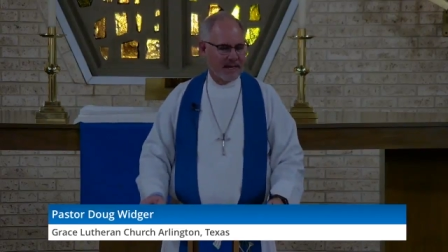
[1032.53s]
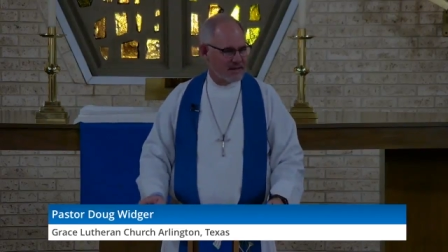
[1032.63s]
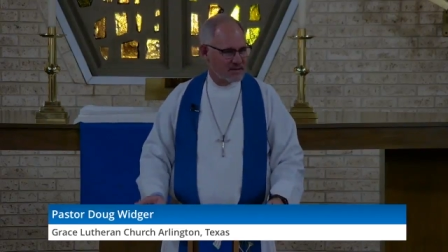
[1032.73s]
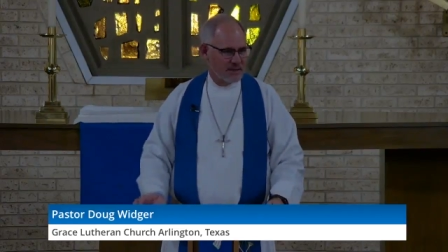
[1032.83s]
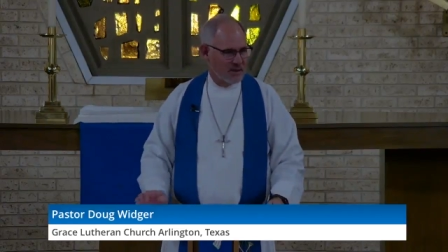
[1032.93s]

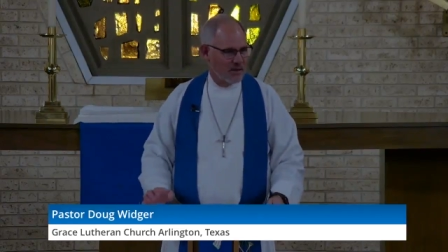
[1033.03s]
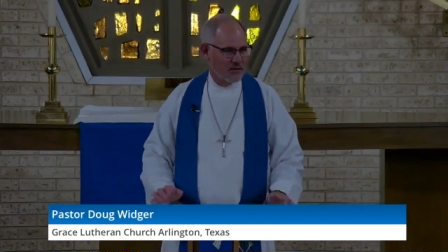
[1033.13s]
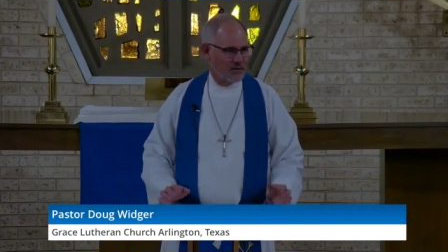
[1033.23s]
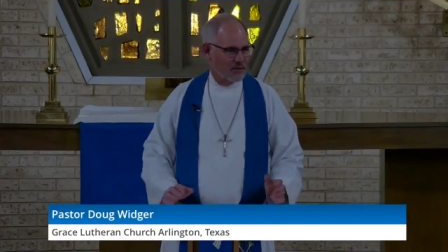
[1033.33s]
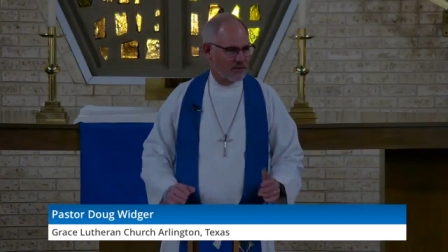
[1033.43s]
As we
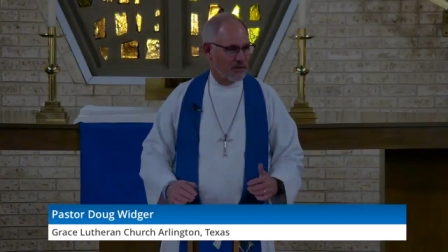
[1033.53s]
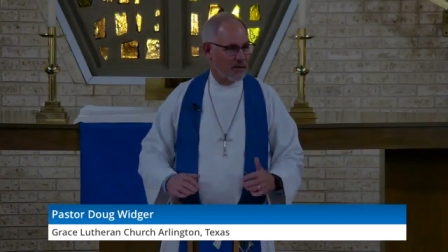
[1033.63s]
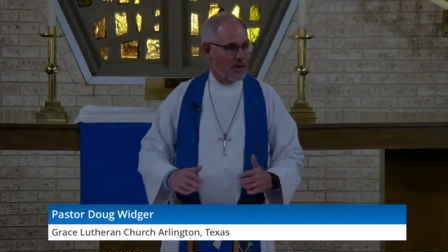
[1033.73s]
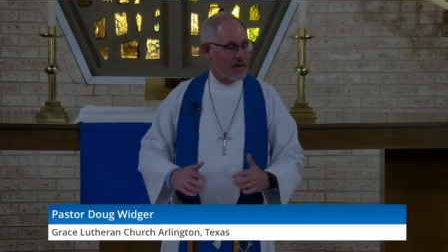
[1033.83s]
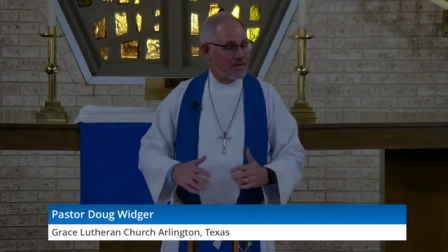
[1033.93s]

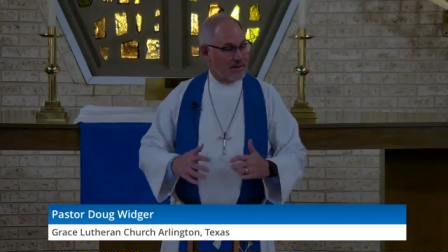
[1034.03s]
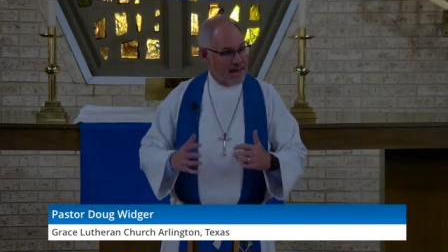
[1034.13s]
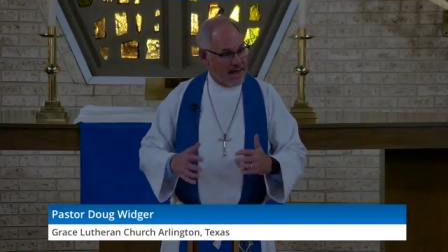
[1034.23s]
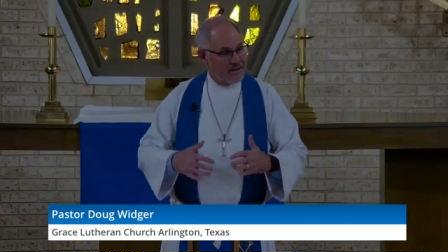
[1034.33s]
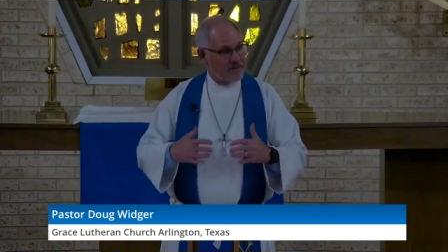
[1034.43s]
overflow,
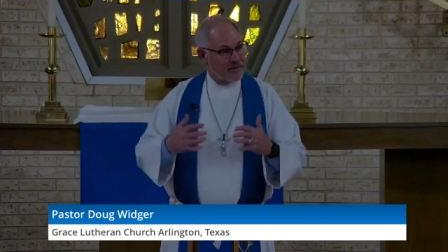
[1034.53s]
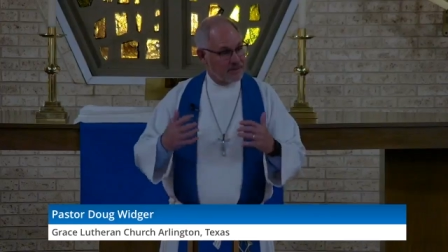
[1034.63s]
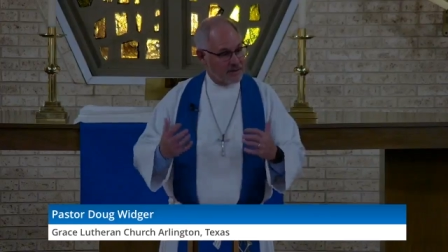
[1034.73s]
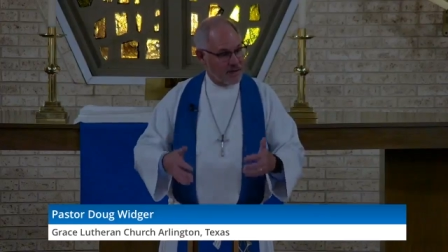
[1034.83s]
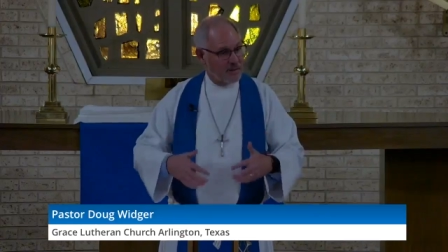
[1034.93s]
the
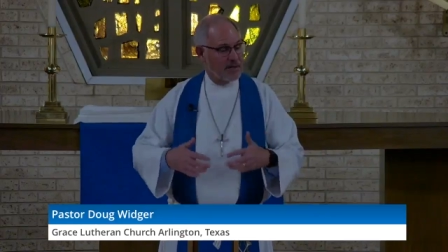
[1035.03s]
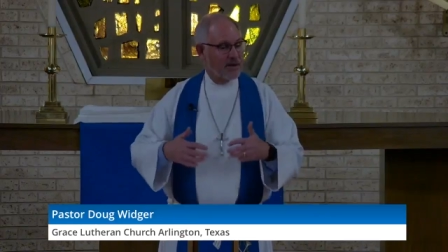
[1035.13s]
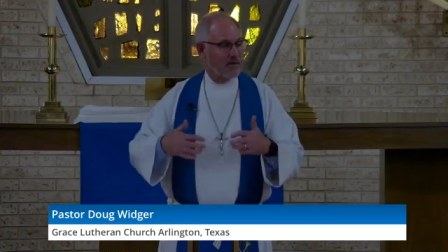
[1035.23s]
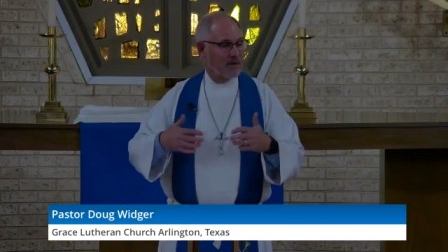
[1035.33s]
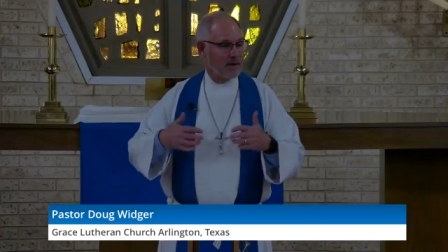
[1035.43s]
advent, the
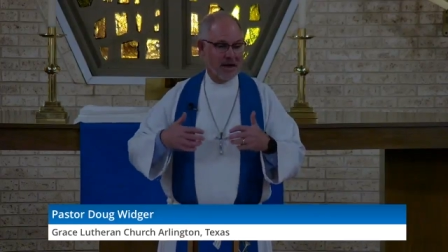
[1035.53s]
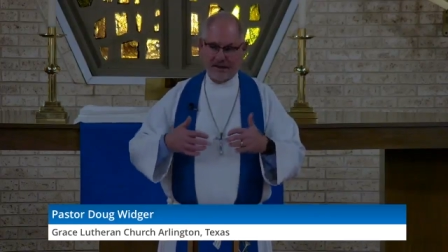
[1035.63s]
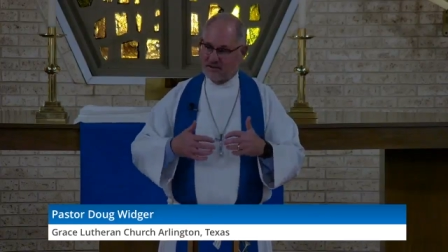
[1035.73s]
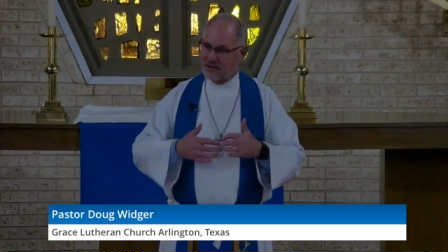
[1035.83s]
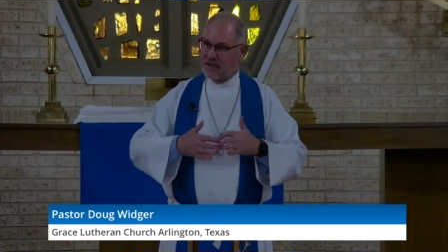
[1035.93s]
coming of our
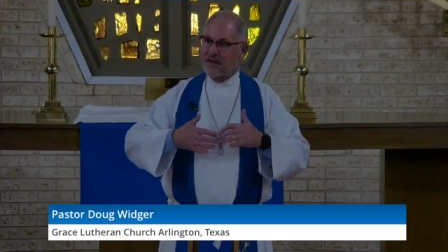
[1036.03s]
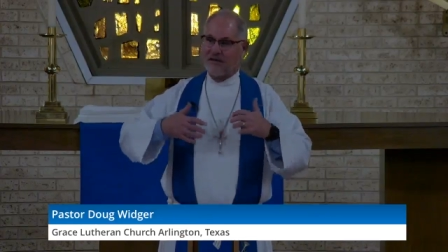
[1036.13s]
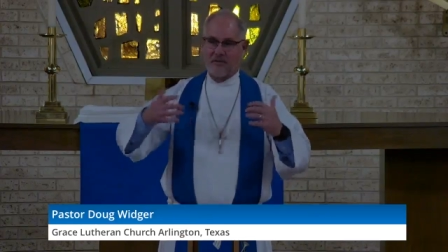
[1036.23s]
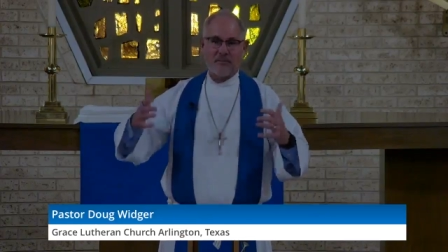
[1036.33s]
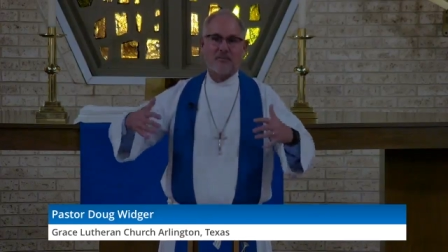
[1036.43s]
God just kind
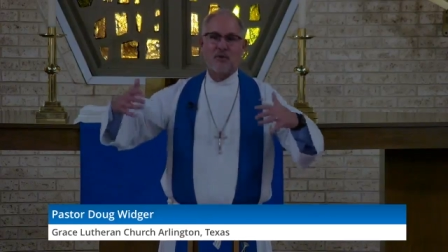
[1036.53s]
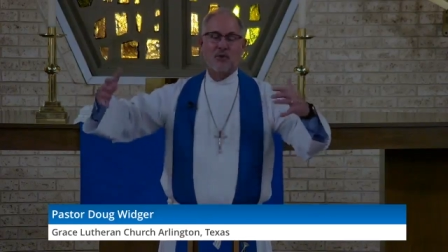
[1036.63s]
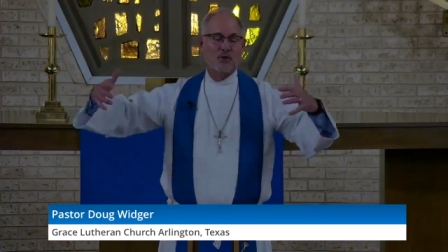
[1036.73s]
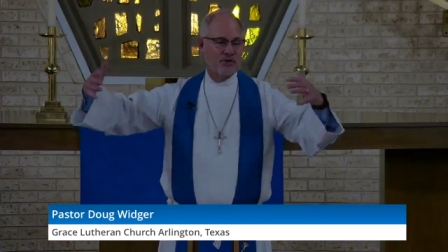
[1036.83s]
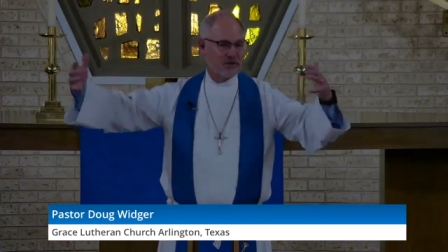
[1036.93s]
of
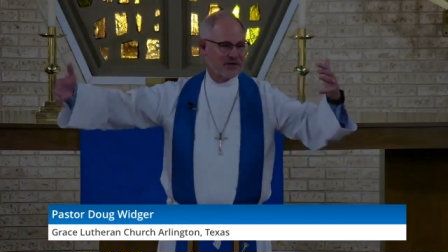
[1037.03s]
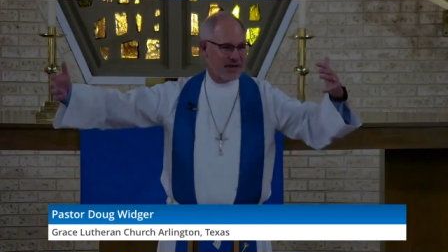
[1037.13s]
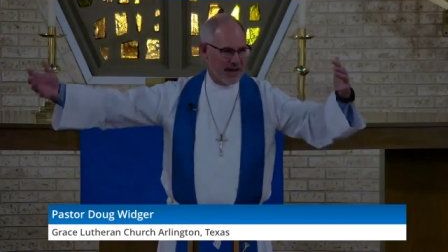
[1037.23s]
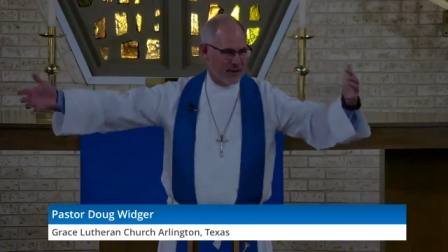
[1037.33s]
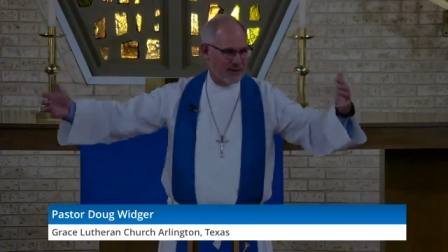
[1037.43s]

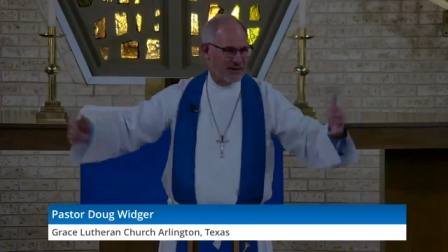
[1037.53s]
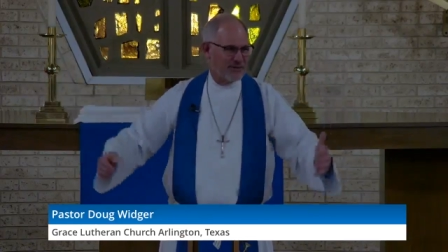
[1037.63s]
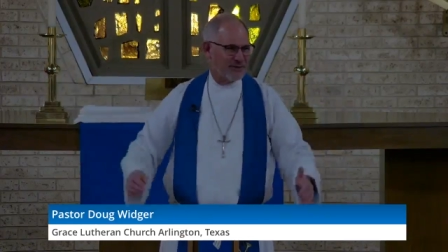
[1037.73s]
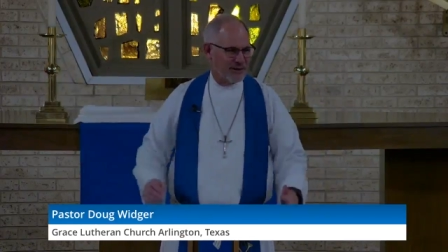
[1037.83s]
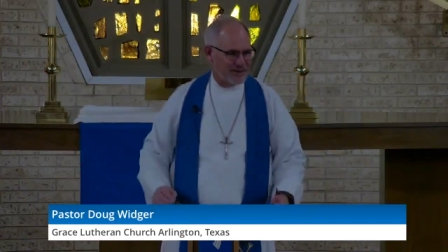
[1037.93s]
oozes out
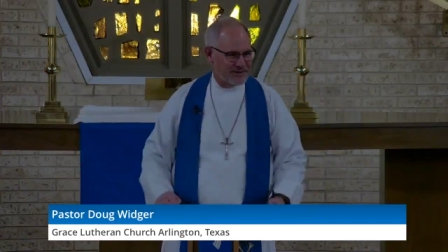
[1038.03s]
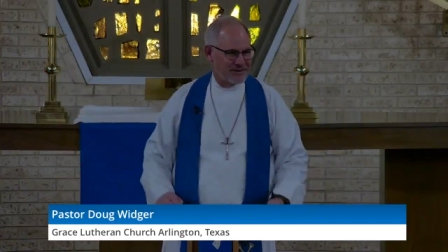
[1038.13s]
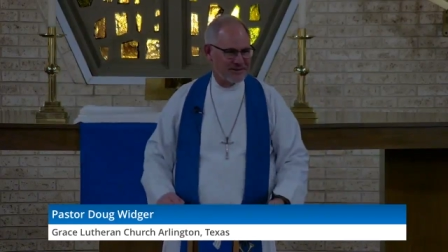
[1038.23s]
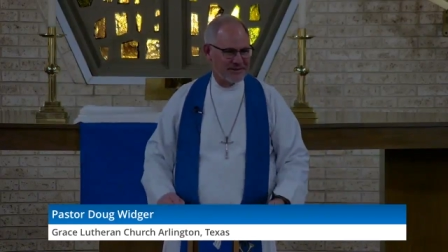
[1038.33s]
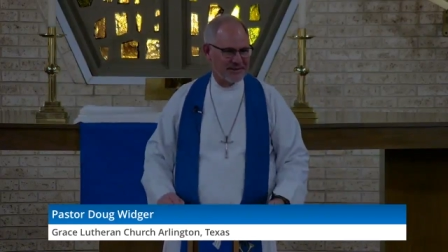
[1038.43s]
of us.